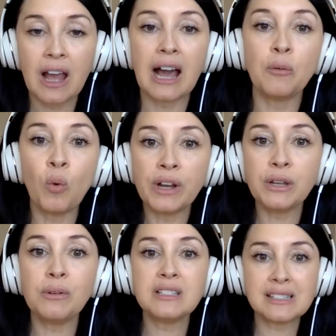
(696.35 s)
I want
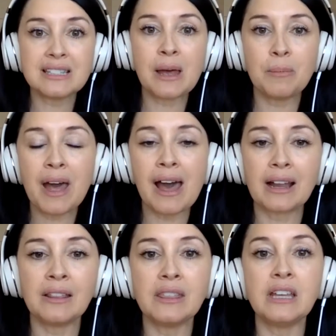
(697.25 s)
you to step
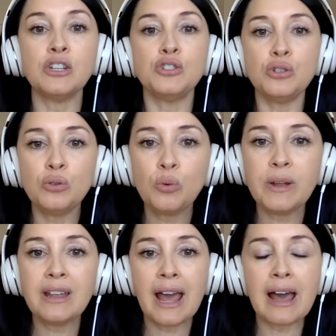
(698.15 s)
back and think, do
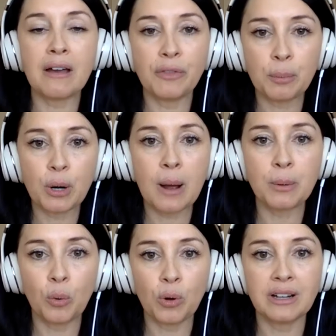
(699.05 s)
we have the
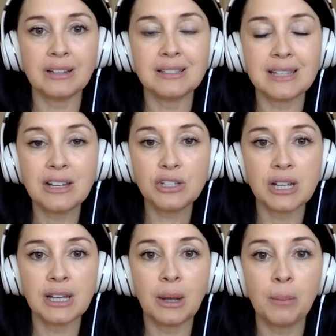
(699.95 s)
proper
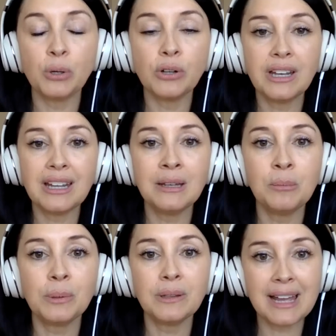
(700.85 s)
organization put
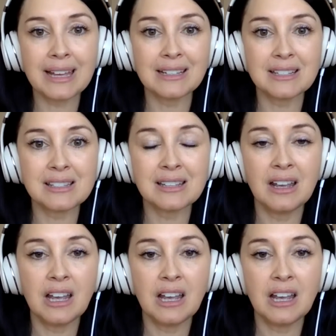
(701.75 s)
in place